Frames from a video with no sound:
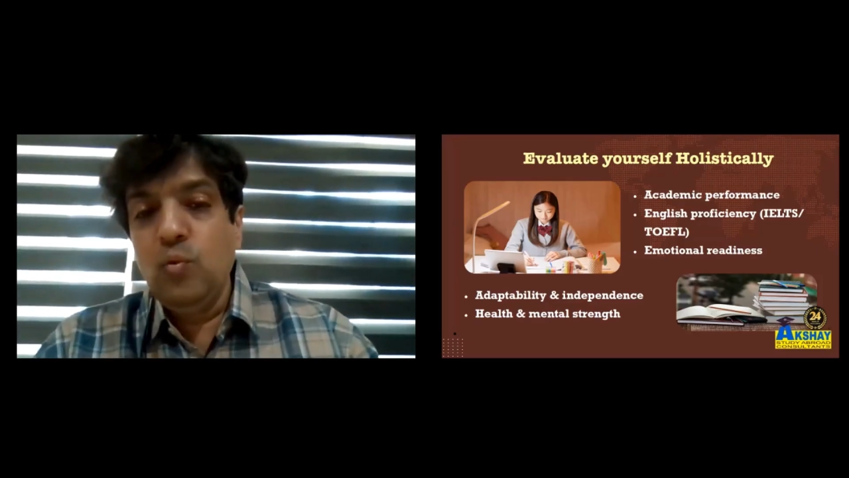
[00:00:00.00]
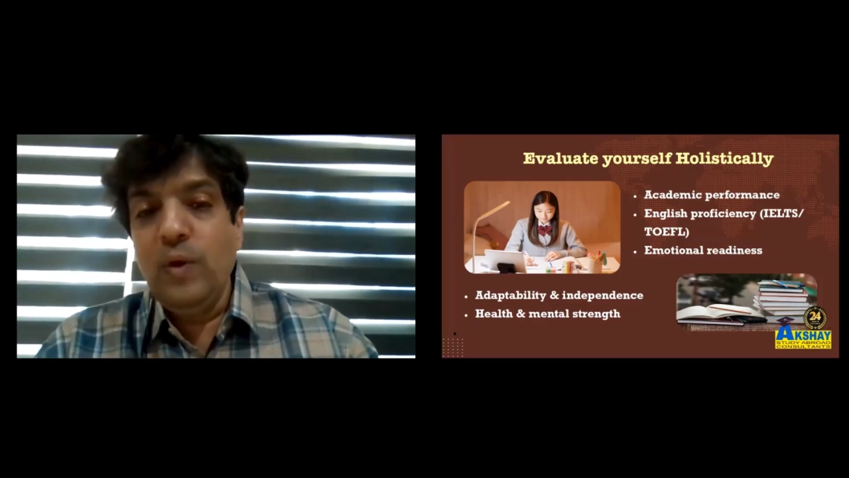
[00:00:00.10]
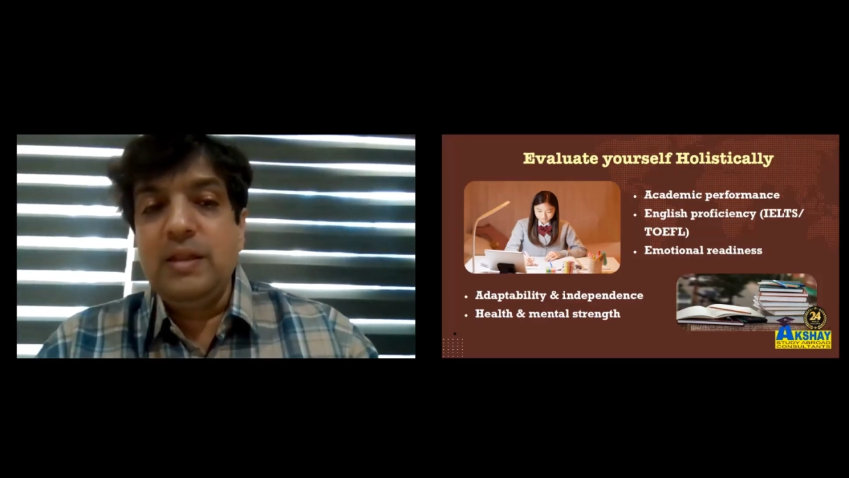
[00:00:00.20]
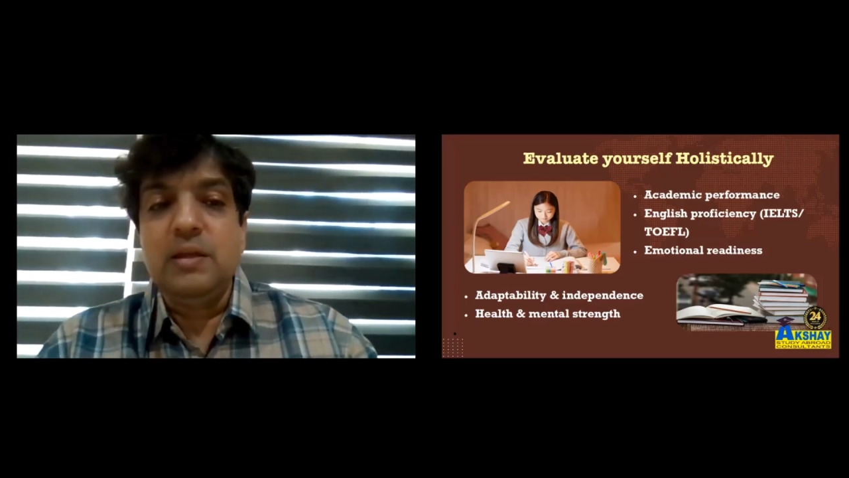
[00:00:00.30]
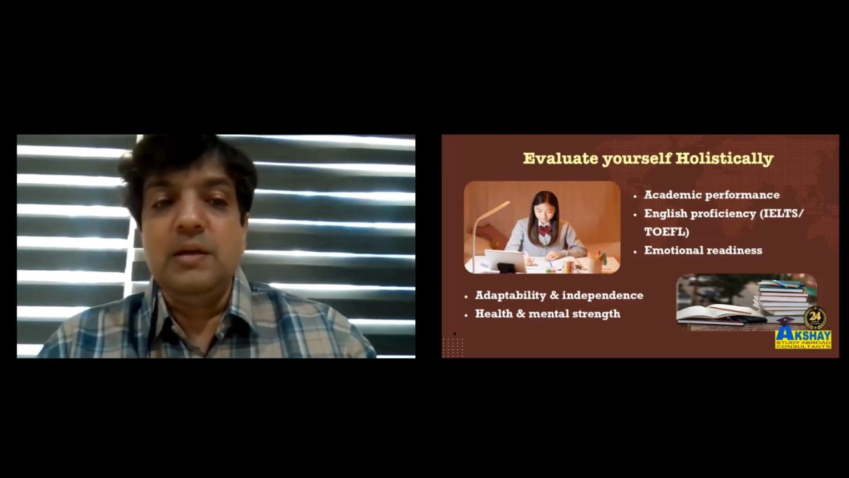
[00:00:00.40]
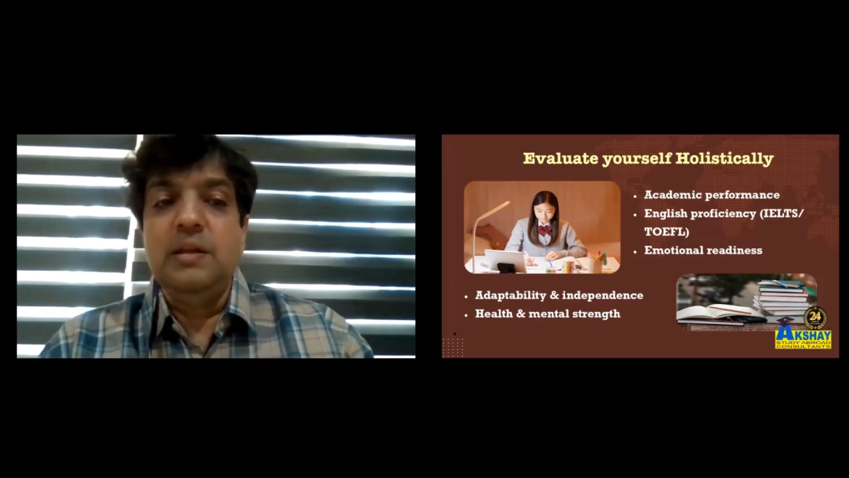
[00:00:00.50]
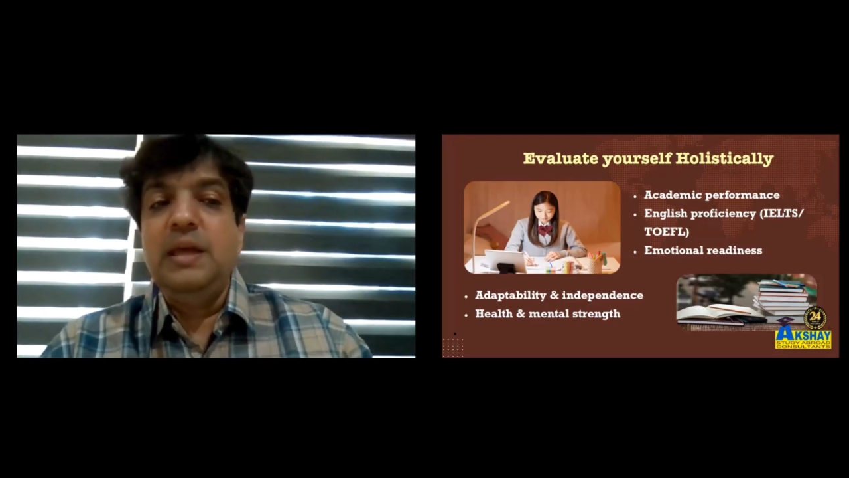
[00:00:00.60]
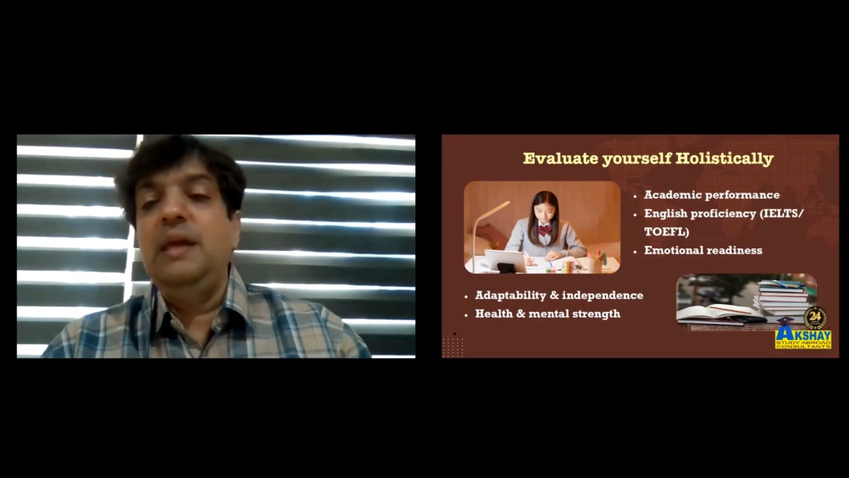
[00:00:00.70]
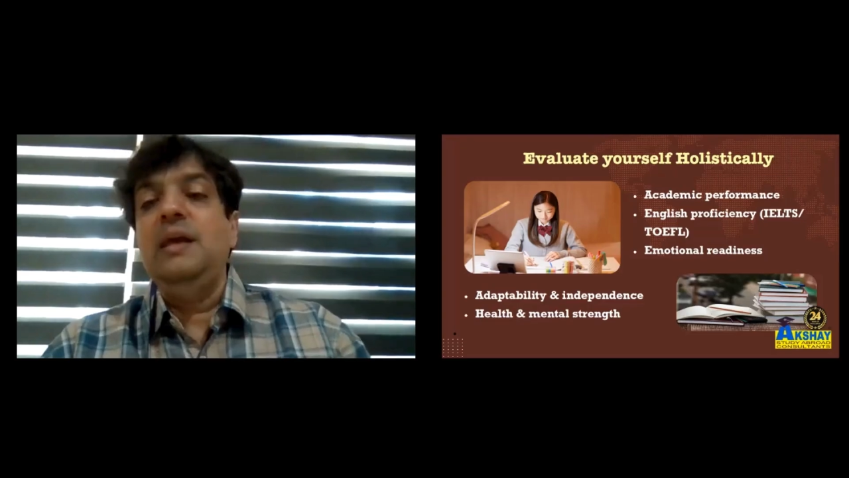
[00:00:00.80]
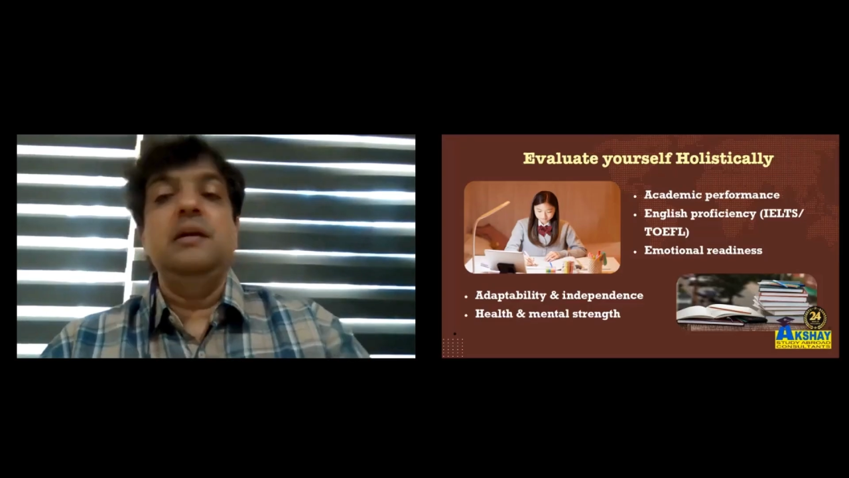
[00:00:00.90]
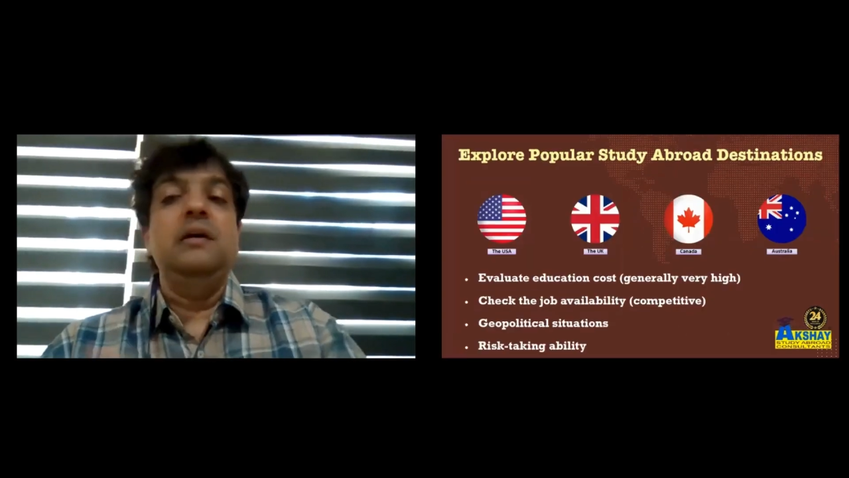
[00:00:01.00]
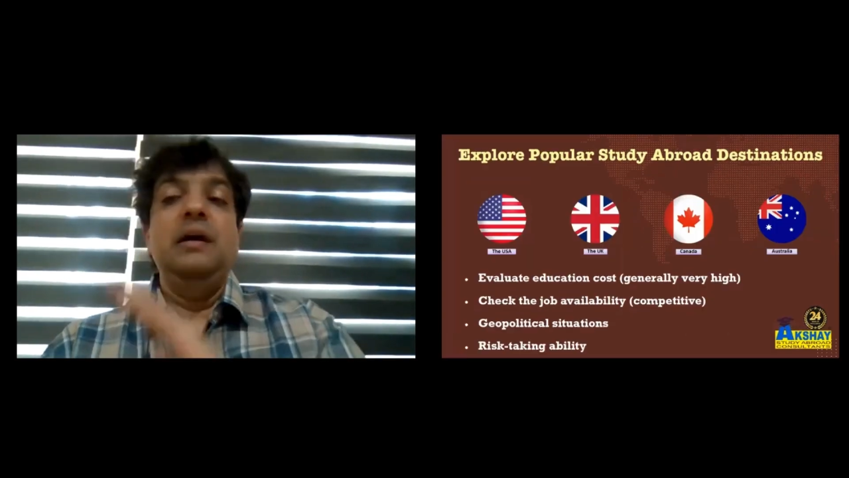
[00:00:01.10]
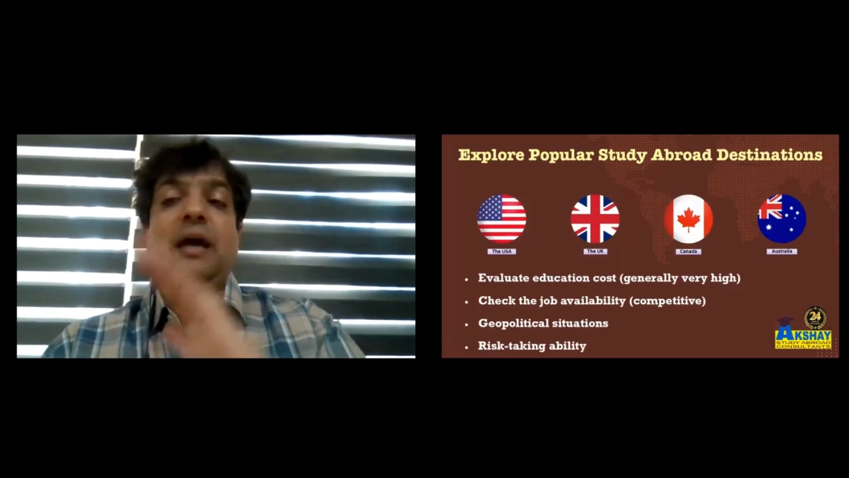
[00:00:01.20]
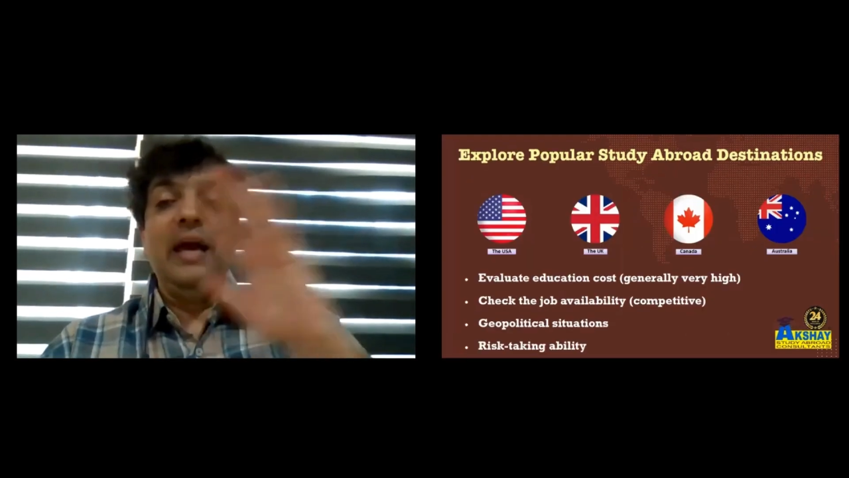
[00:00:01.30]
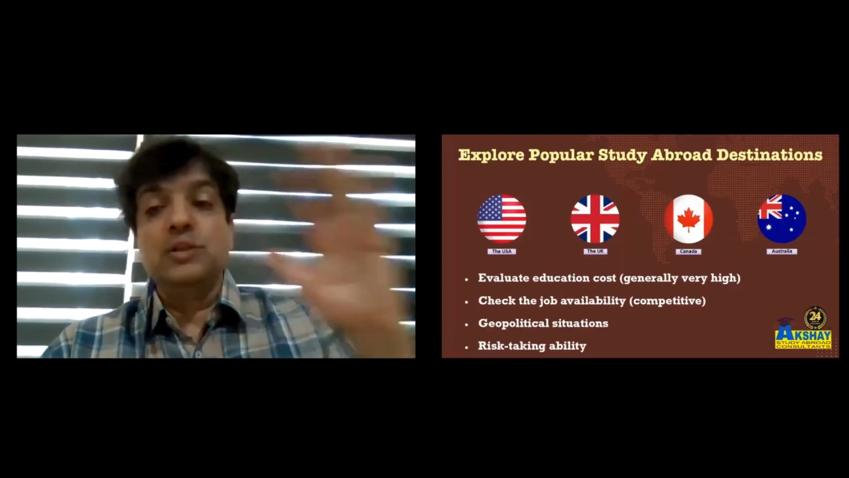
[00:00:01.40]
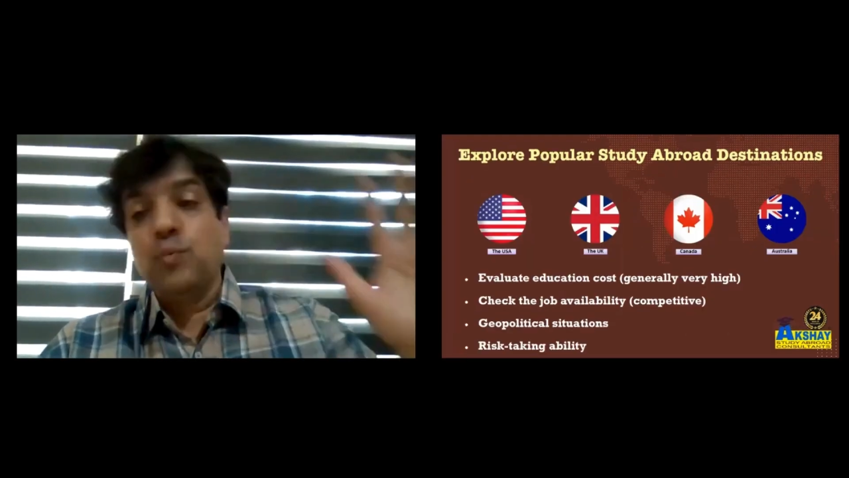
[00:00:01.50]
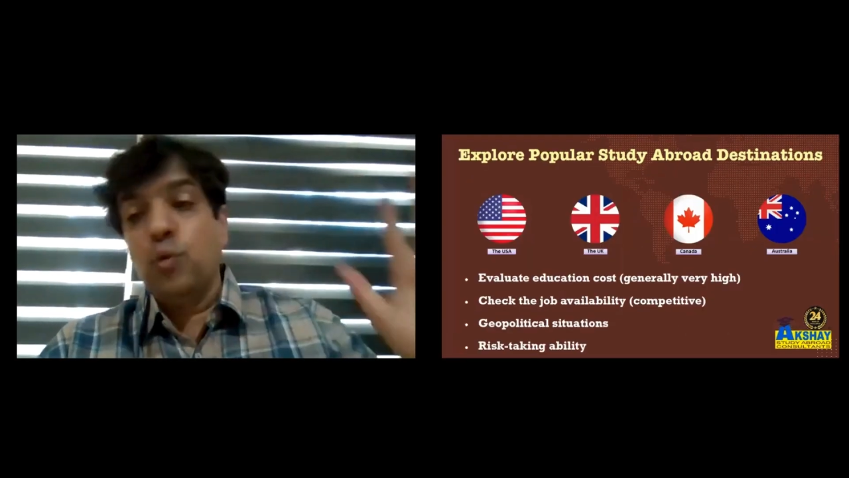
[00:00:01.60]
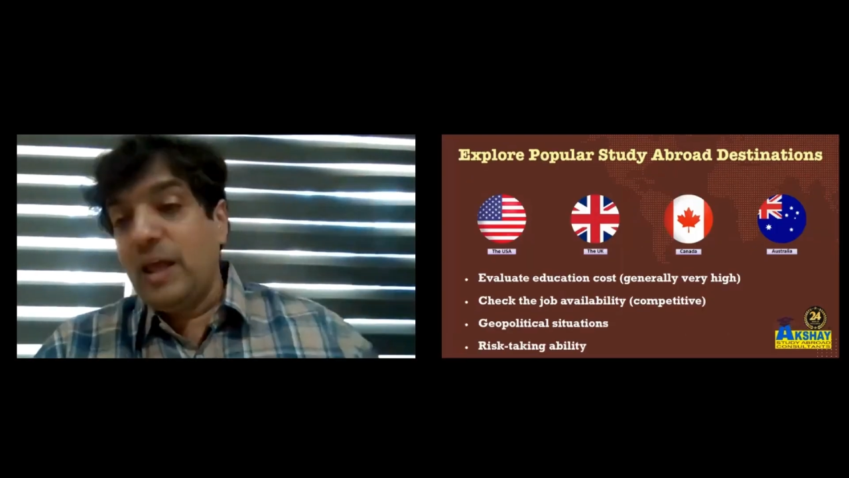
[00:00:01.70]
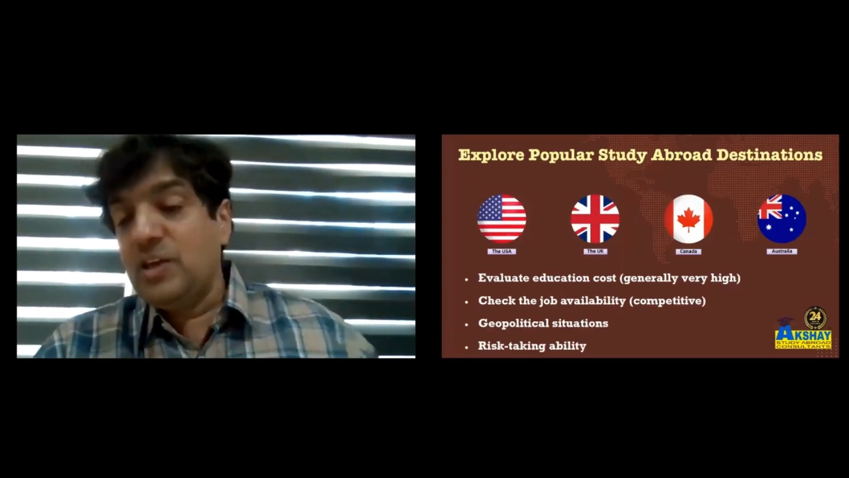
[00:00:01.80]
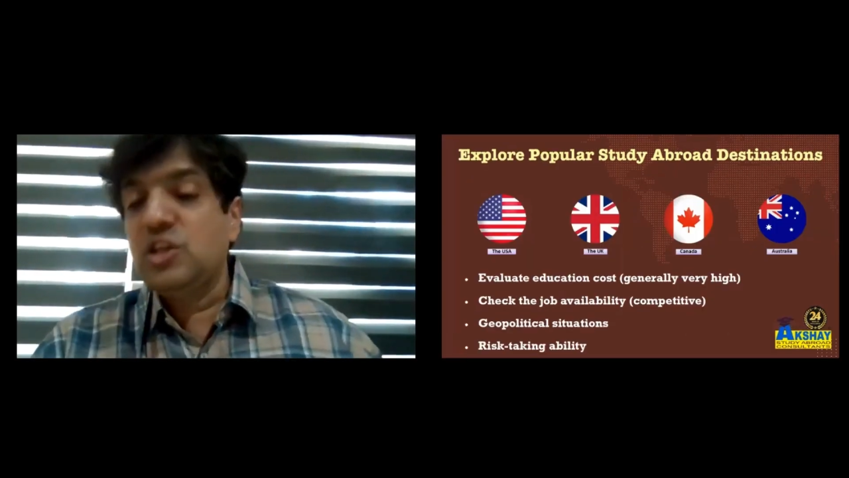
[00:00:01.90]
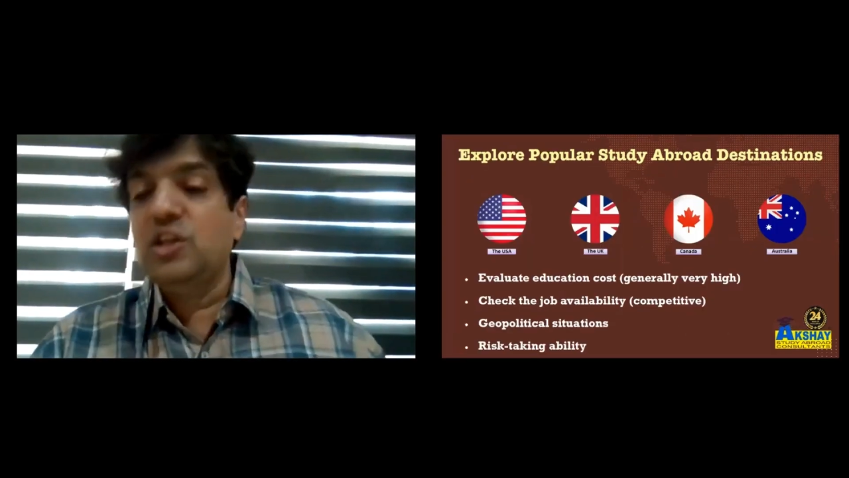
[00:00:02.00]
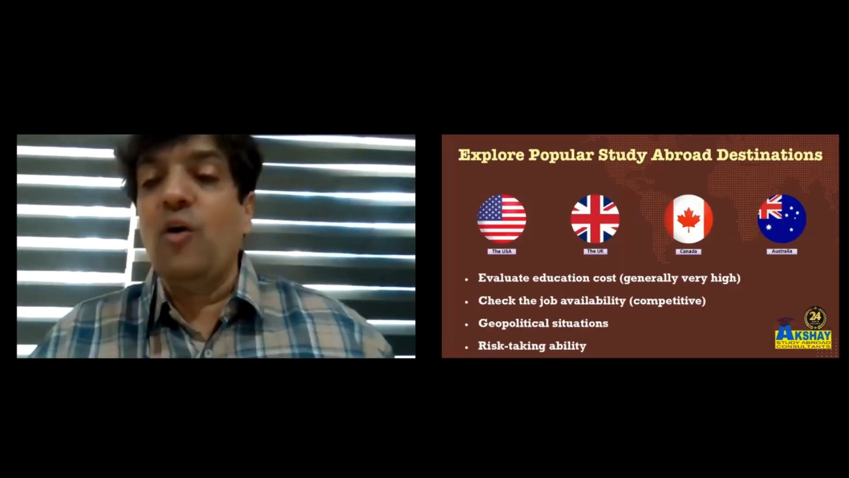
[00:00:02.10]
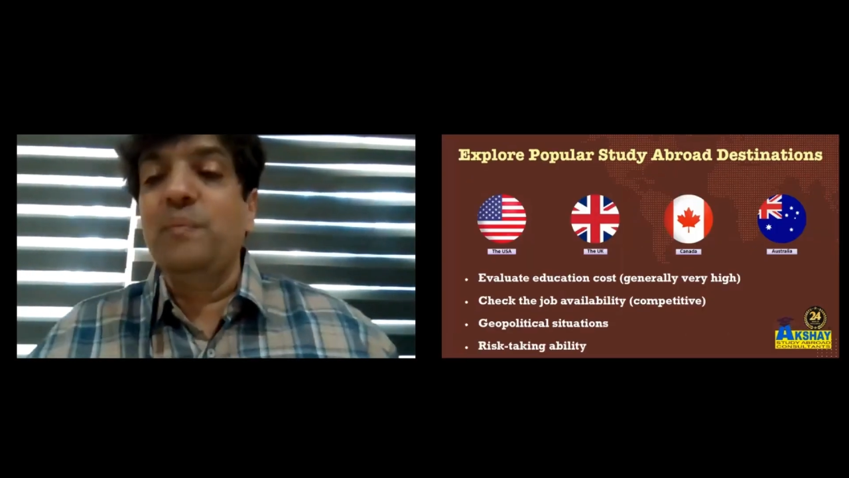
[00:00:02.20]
with the exploration